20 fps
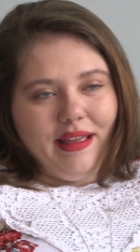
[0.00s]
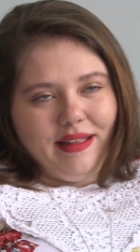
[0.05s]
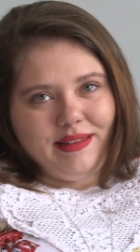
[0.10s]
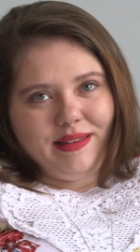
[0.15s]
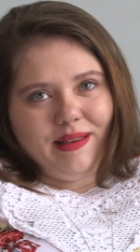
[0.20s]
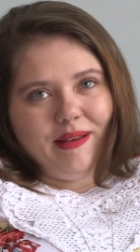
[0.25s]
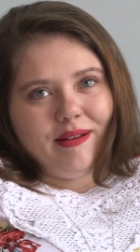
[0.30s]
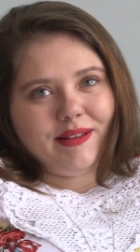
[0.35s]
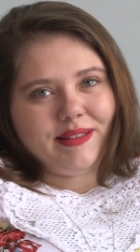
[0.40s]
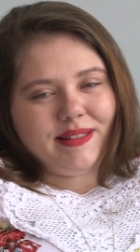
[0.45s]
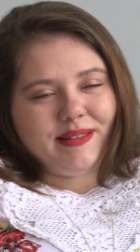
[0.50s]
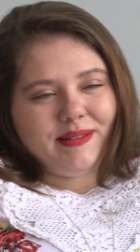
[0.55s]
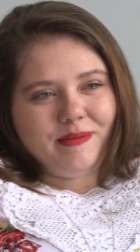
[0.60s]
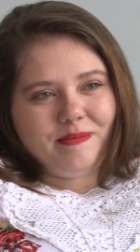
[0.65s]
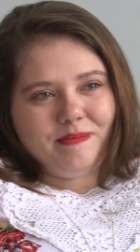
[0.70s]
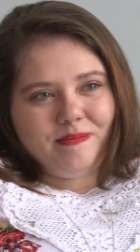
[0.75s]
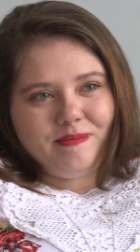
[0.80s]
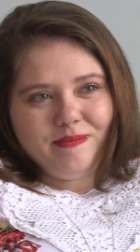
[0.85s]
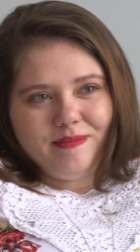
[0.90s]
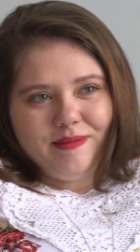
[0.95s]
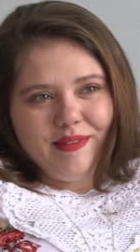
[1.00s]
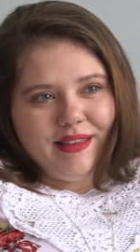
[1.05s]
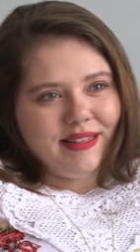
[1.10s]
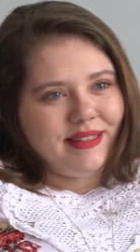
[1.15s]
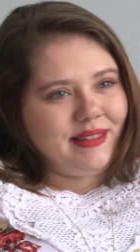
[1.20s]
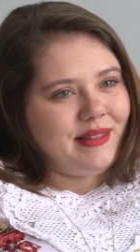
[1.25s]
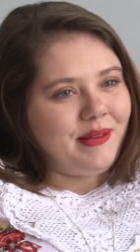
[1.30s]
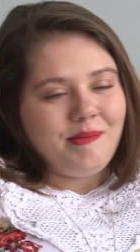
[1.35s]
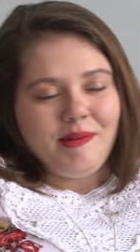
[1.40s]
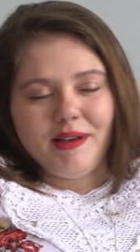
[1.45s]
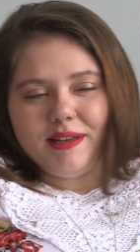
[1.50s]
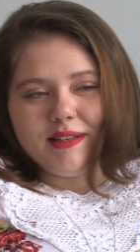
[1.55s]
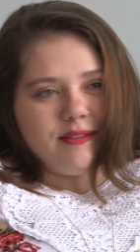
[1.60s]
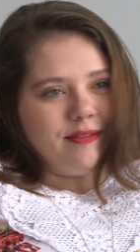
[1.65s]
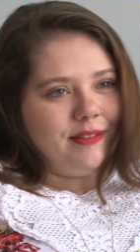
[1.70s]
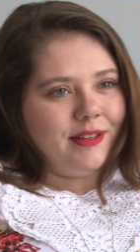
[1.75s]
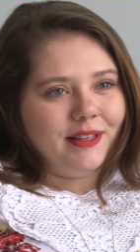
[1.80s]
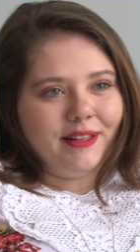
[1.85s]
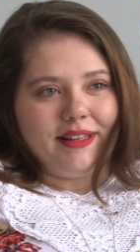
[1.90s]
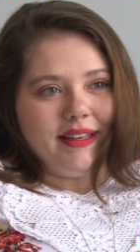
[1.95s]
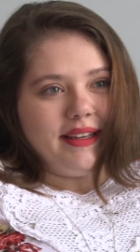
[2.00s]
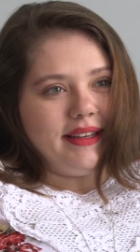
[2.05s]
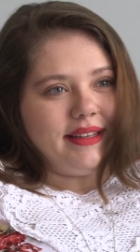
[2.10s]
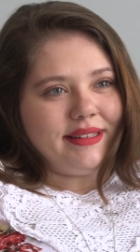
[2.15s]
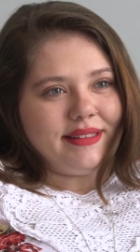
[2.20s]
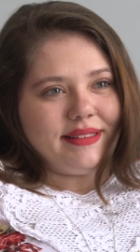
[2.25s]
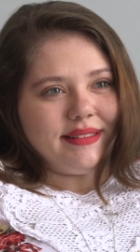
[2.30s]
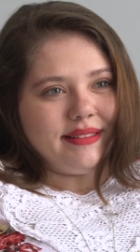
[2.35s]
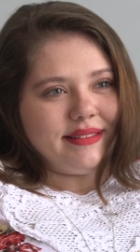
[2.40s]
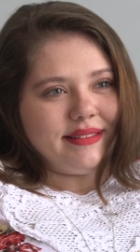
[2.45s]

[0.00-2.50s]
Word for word: It's awesome. It's the best feeling